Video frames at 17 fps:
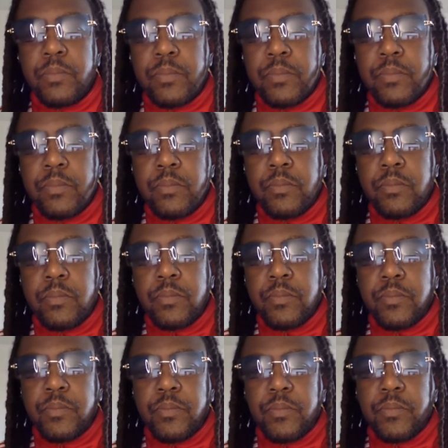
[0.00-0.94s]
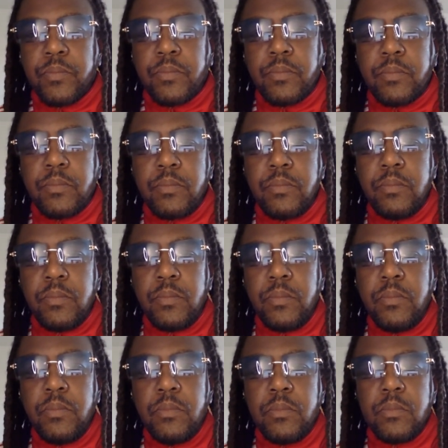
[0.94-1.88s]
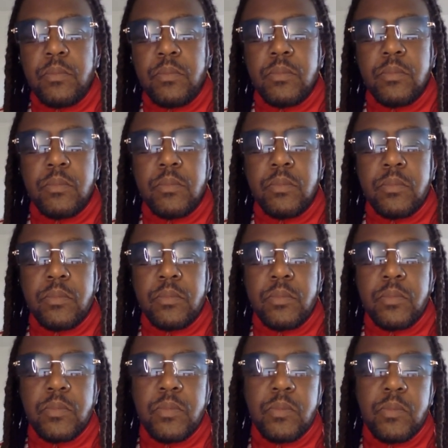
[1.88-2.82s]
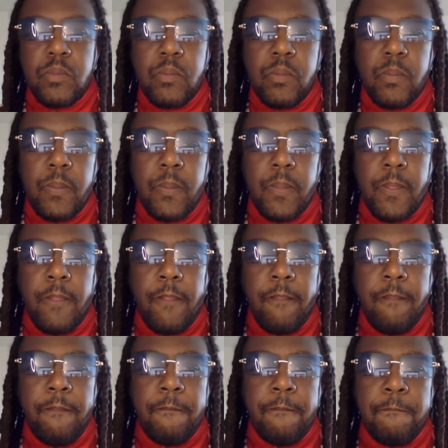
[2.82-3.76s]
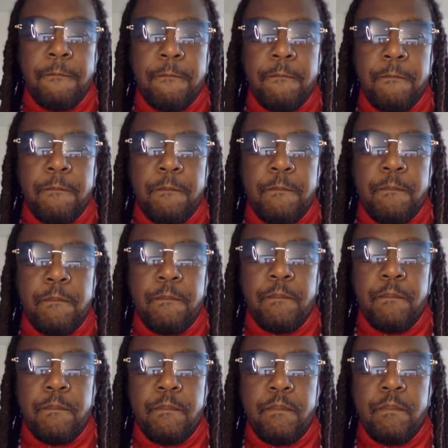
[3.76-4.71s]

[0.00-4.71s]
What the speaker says: No words are spoken by the person on screen.